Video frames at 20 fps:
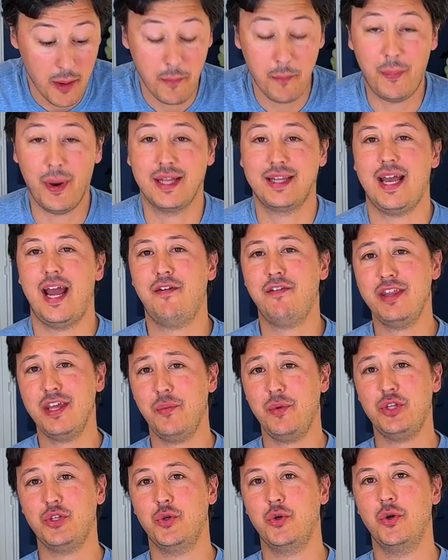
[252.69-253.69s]
but
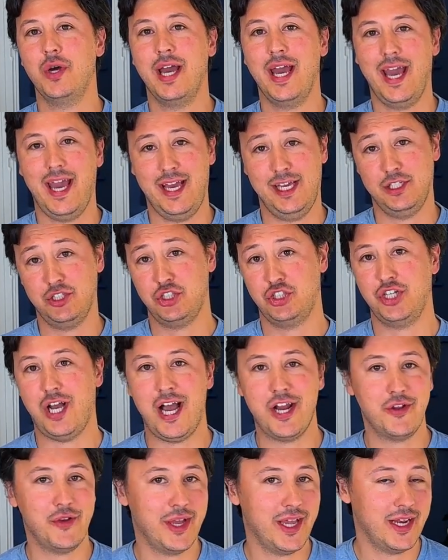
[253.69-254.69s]
everything we do is
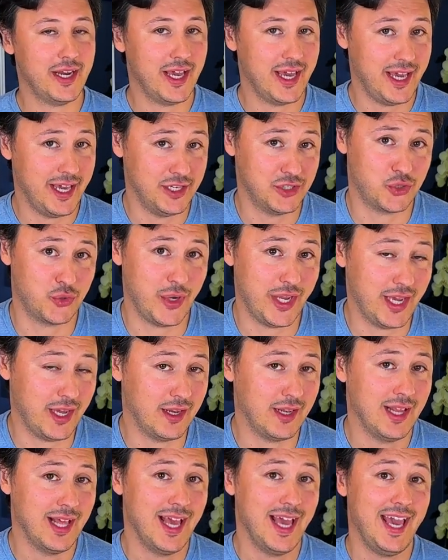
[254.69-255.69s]
genuine, is
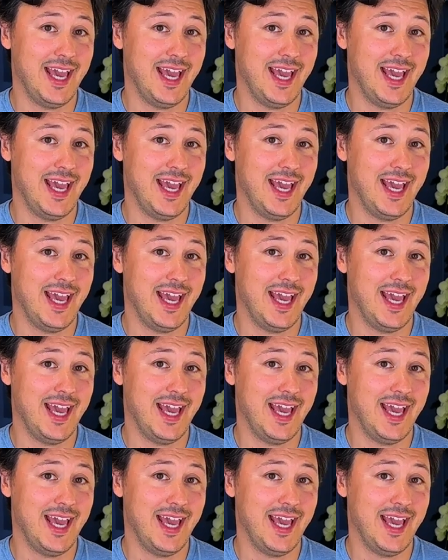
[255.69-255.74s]
real,